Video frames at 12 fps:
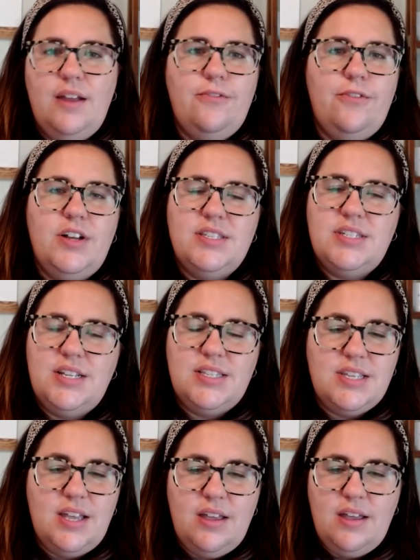If, for
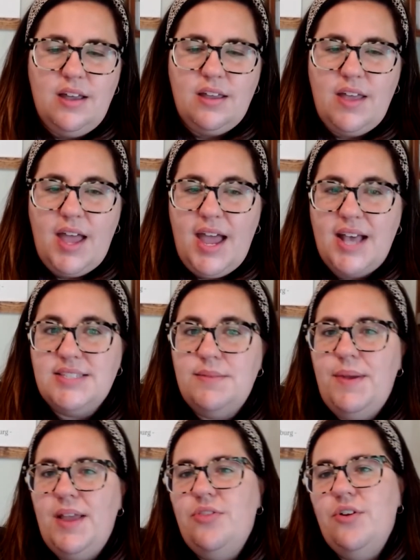instance, a client
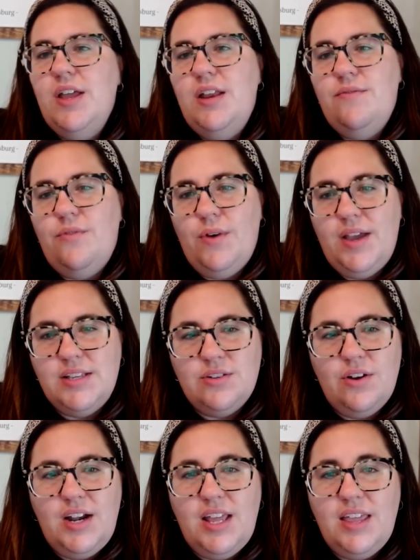hasn't paid their invoice
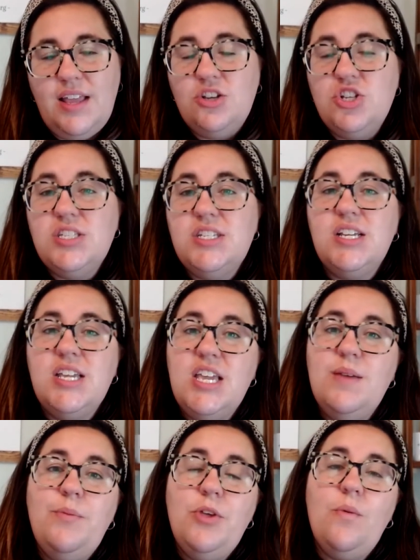or anything, just to
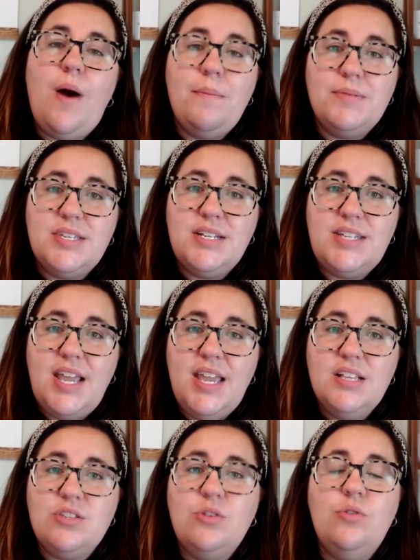keep you up to
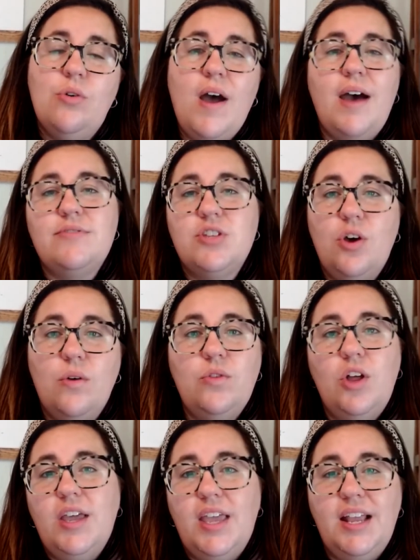date so you don't have to go
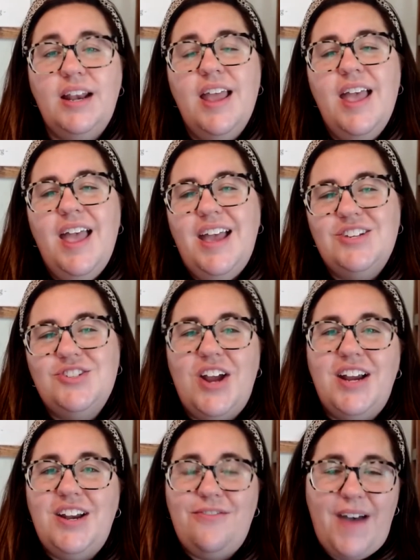looking and
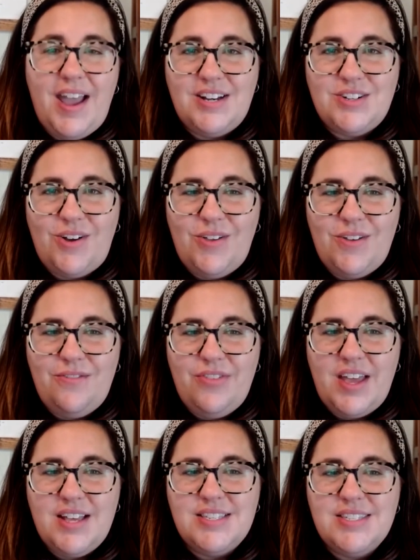trying to find all of
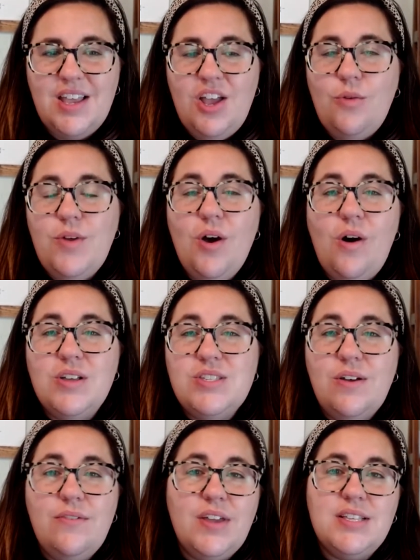this. We
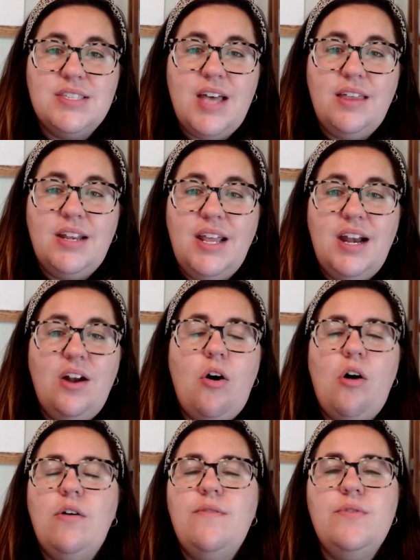also have consolidated
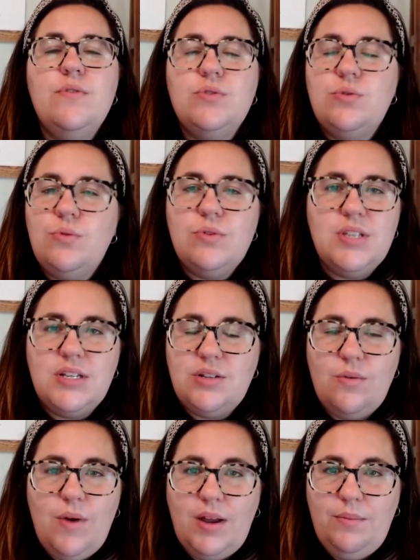all of those tools into
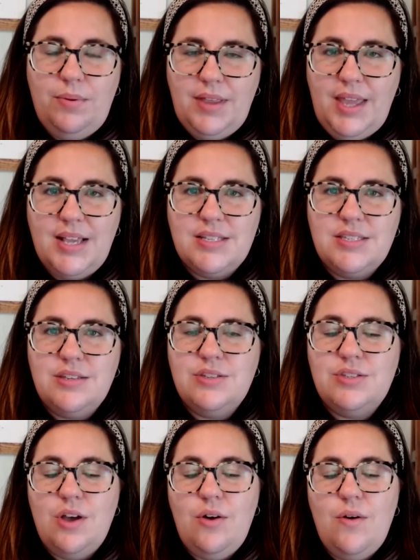one place.
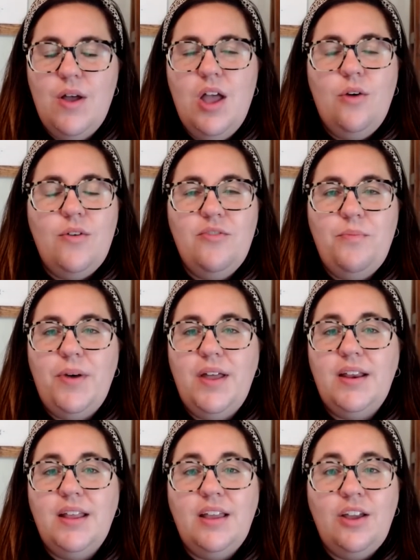So we've
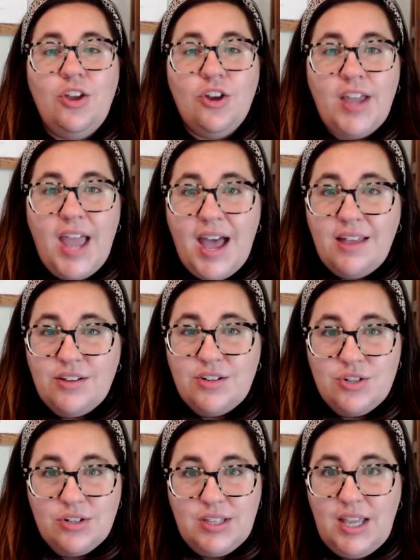put your
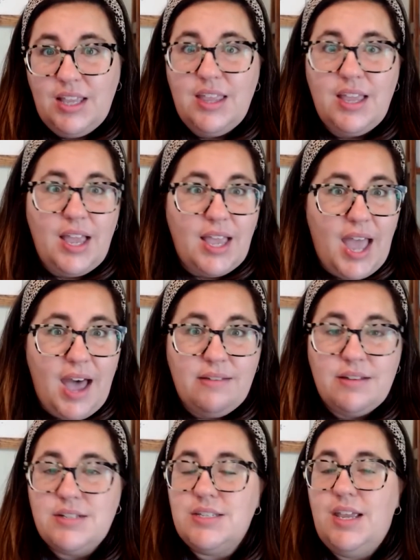calendar link, like a
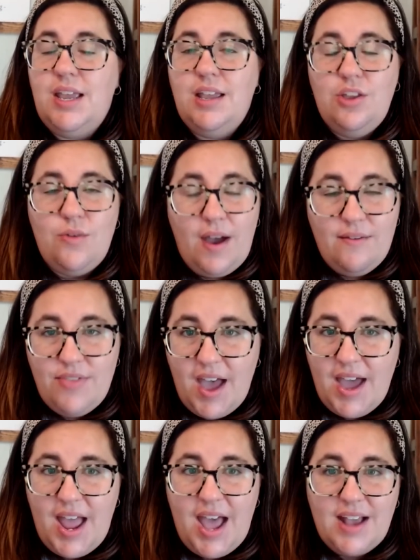Calendly, you have
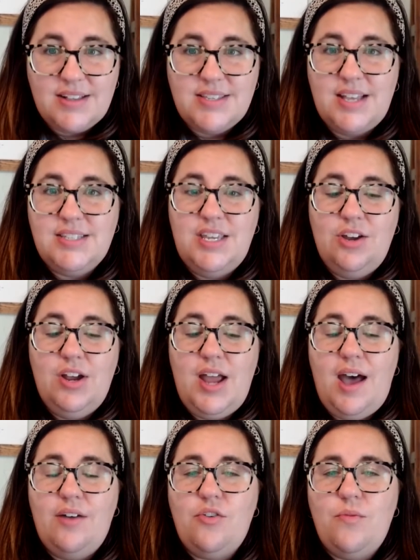that access here at
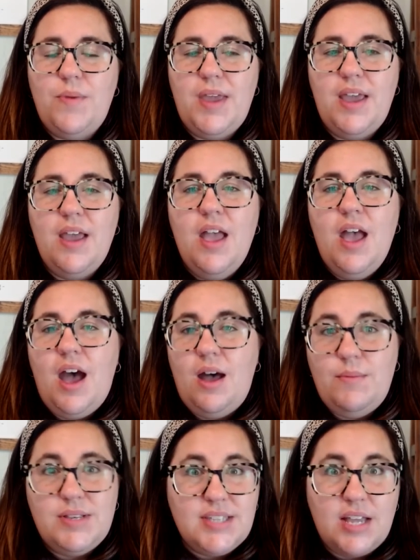Alubi, a
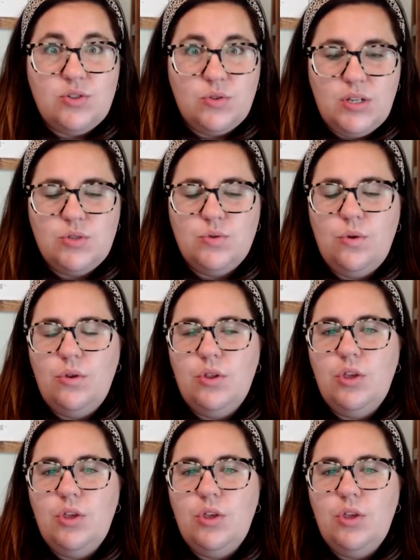scheduling tool.